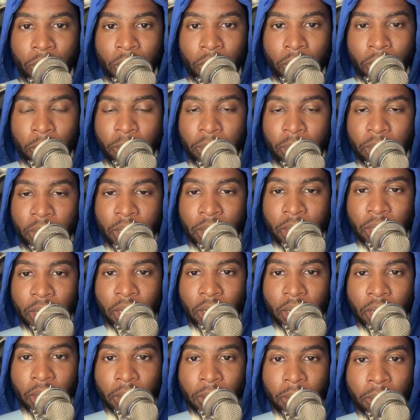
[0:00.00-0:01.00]
But
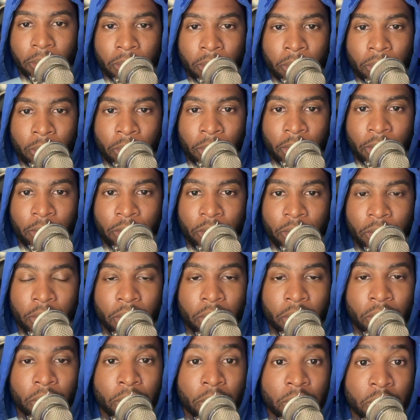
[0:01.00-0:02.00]
yeah, pay for the
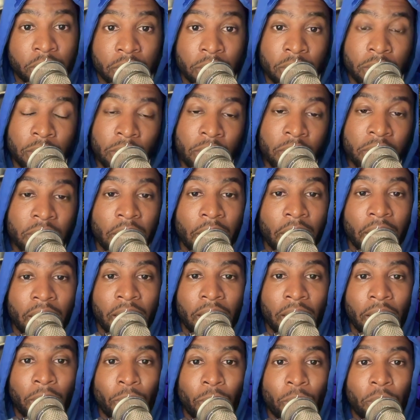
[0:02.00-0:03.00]
girls, and now I
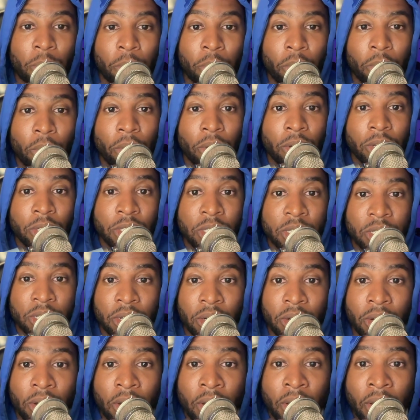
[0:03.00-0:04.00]
got one more,
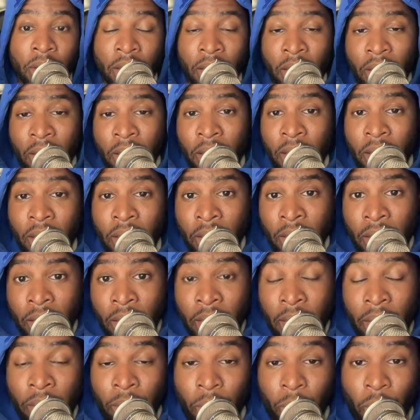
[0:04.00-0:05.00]
so
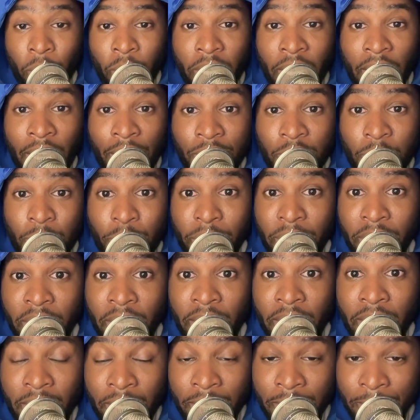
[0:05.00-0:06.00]
it will really have to be
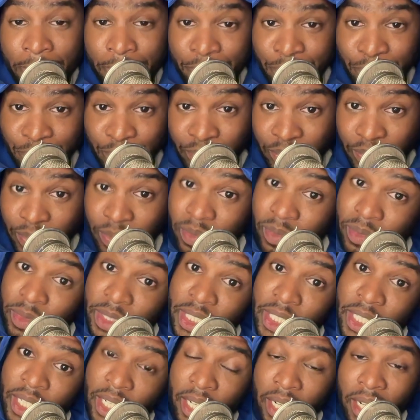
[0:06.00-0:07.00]

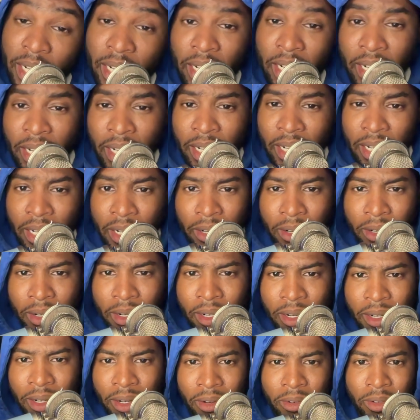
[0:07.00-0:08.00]

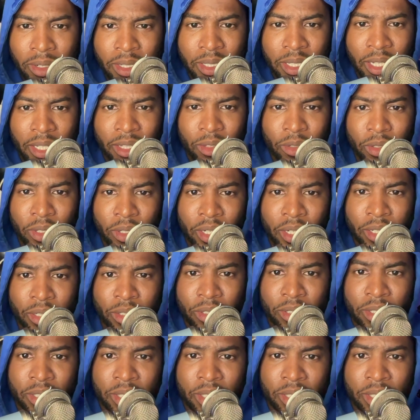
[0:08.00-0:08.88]
what is that, 300?